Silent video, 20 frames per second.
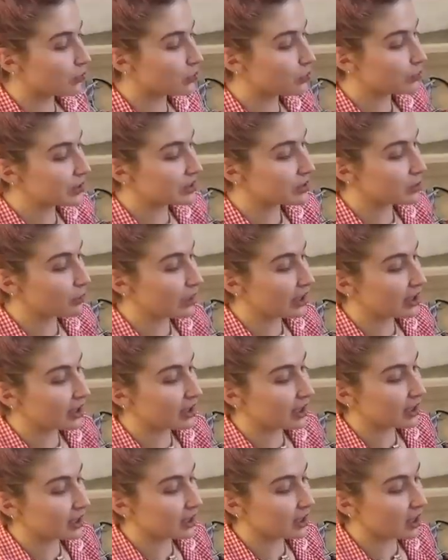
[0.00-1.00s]
Ruby's
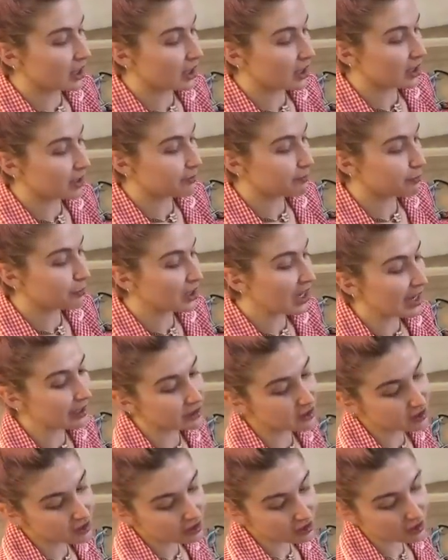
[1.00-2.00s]
wearing a plaid
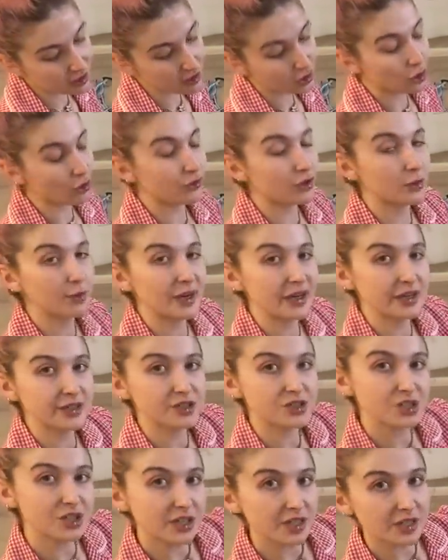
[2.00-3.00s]
skirt over a pair of
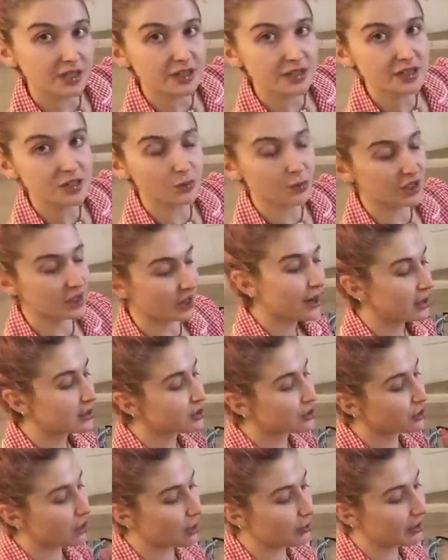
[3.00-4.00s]
jeans with like a
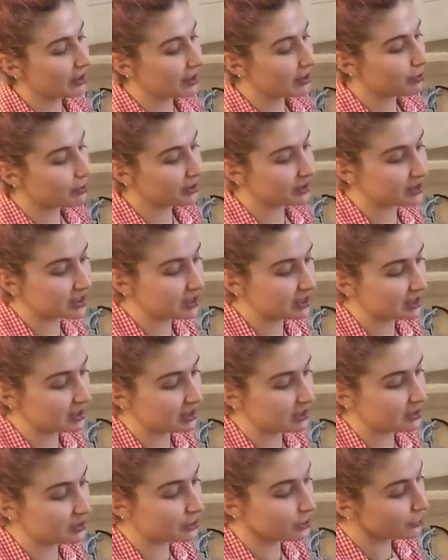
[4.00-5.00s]
strawberry
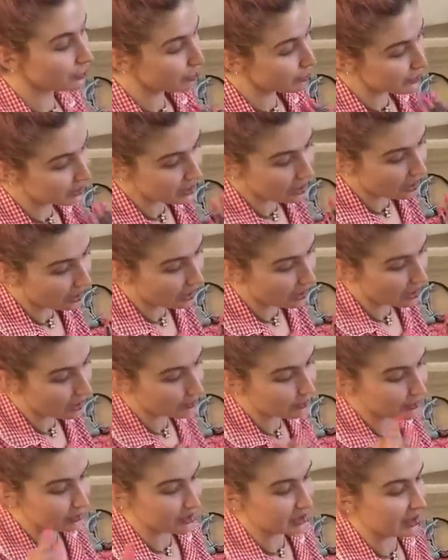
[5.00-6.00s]
printed tube
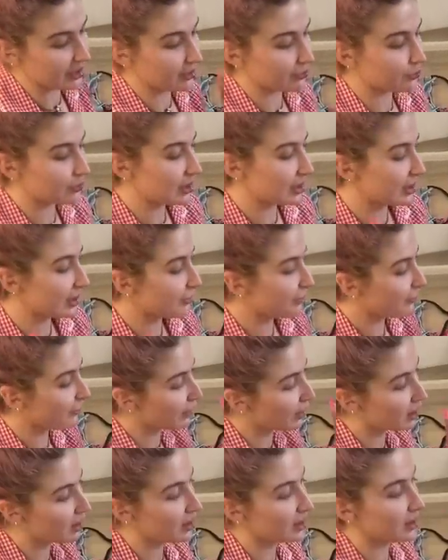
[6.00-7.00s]
top. It was like really
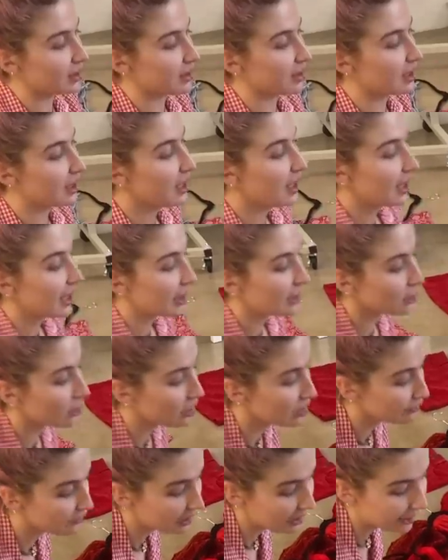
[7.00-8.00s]
fun and a
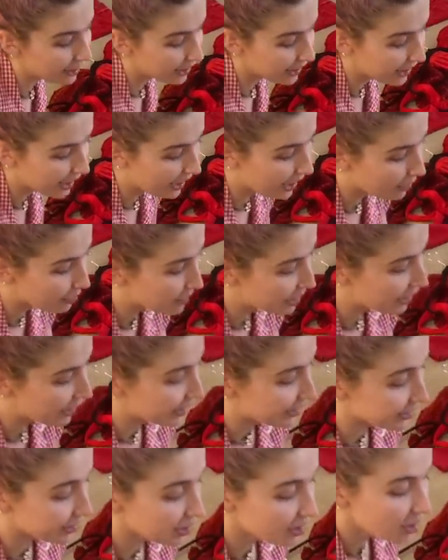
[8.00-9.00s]
lot of layering
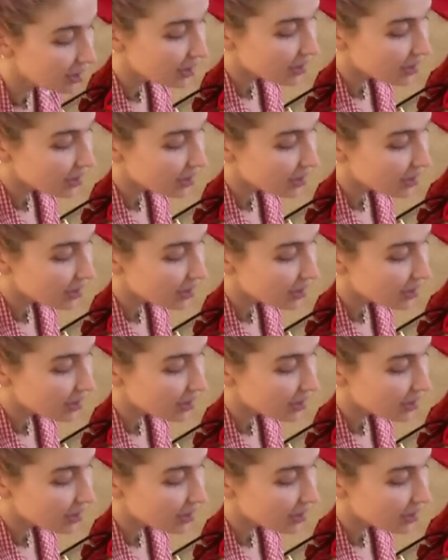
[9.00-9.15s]
happening.